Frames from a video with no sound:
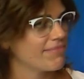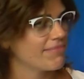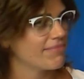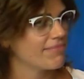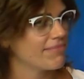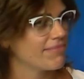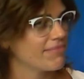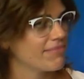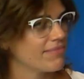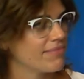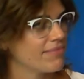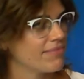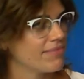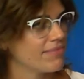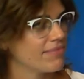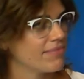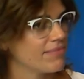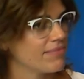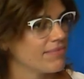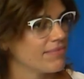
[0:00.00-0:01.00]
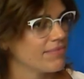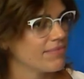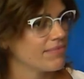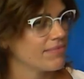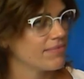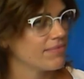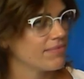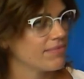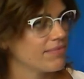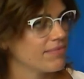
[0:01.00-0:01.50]

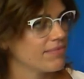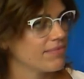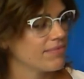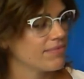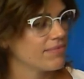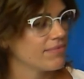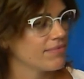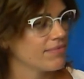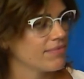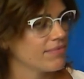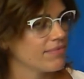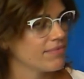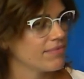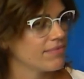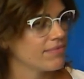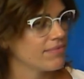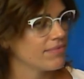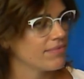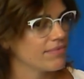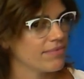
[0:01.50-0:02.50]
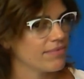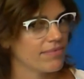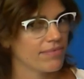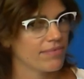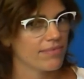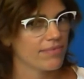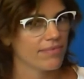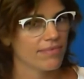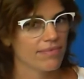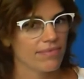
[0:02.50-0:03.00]

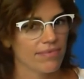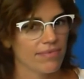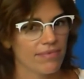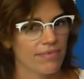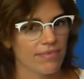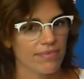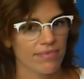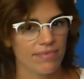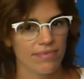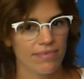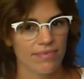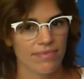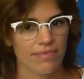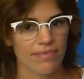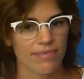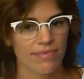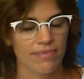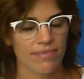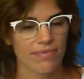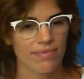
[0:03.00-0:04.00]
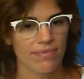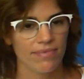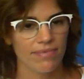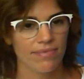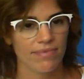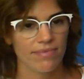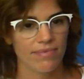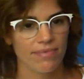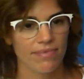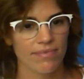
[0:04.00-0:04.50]

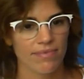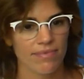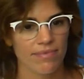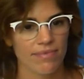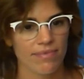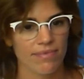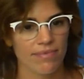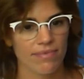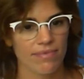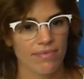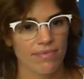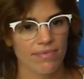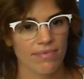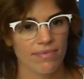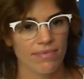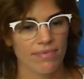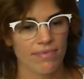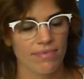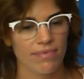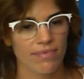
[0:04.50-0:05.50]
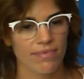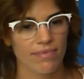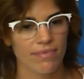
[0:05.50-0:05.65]
[no speech]